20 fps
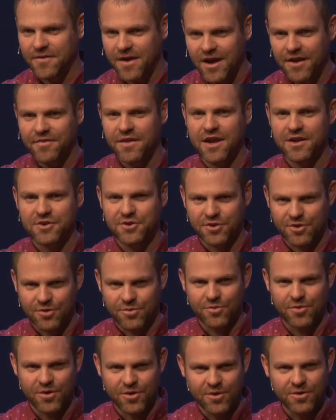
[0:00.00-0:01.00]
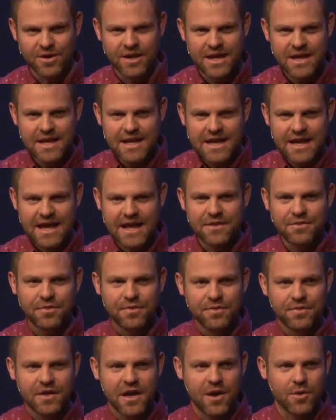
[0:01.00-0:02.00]
on that dirt road, and
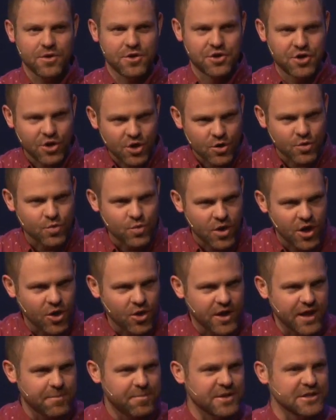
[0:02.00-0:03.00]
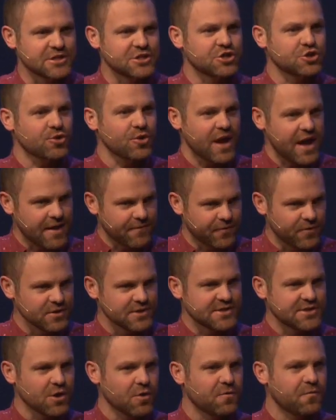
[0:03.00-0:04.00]
that dirt road had been traveled
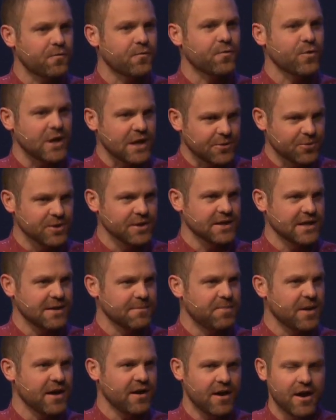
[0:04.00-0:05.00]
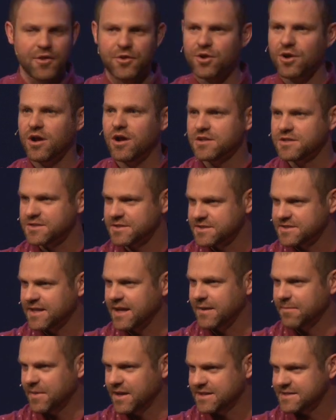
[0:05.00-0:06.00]
so frequently by other hunters
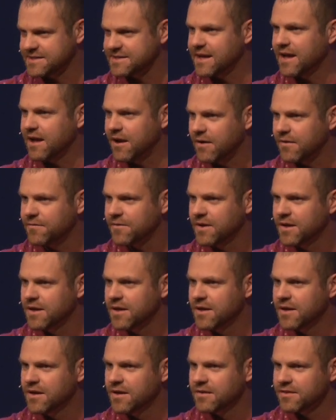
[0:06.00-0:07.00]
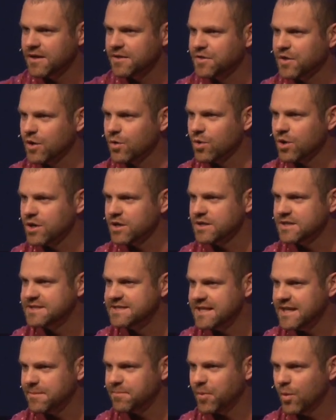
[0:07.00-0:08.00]
like myself that there were
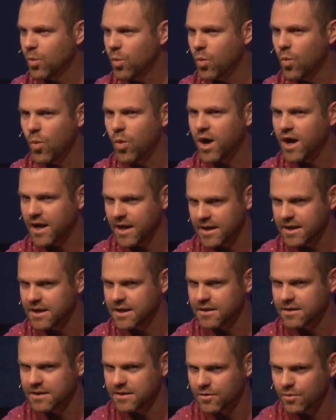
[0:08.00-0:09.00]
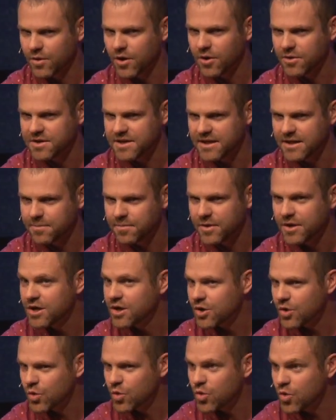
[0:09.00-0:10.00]
deep what in, in the road? Deep
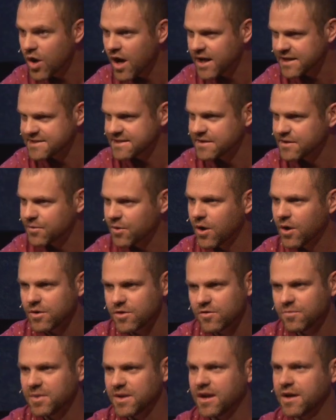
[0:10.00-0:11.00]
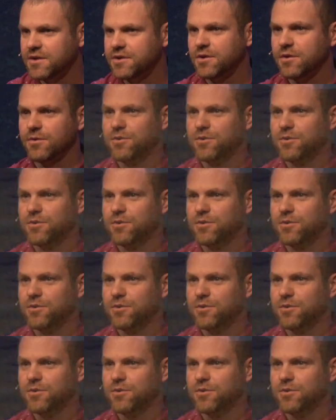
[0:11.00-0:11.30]
ruts in the road. You've been on dirt